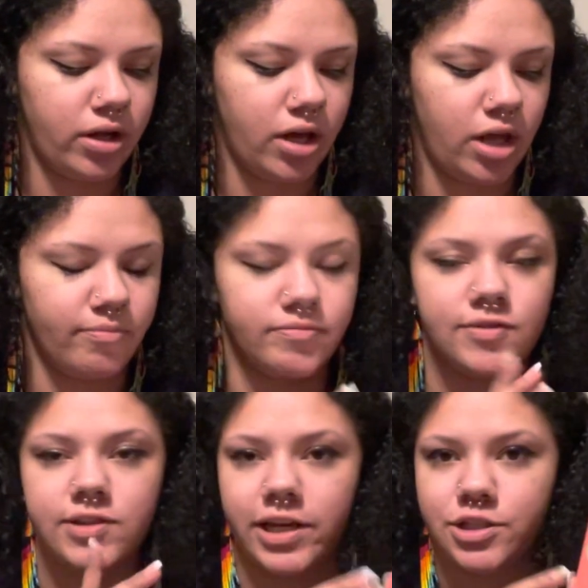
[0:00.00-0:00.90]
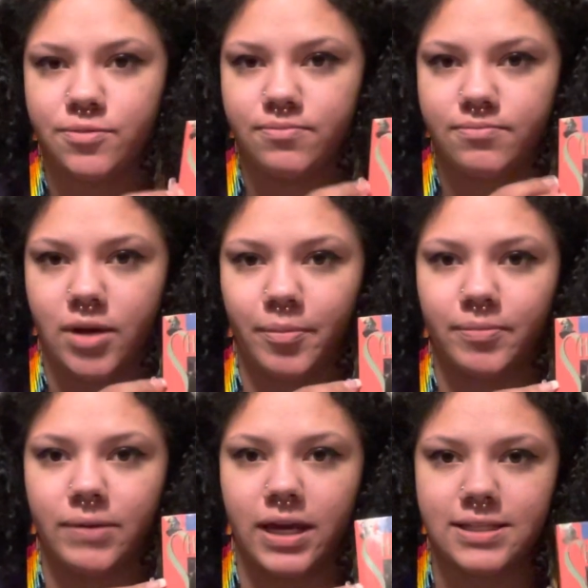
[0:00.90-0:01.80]
I'm
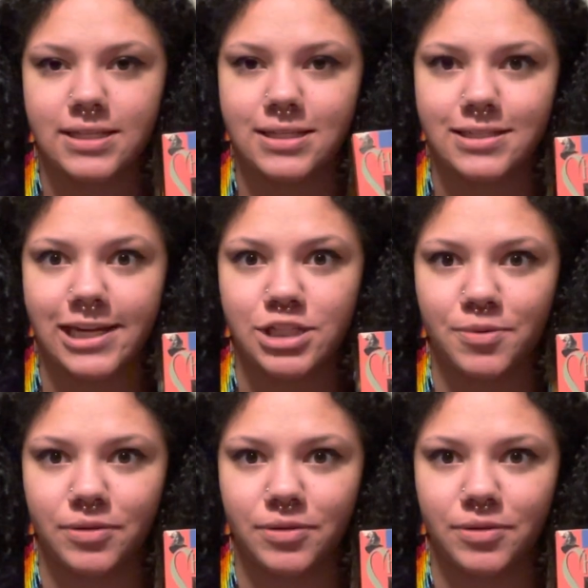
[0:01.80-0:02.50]
an assistant stage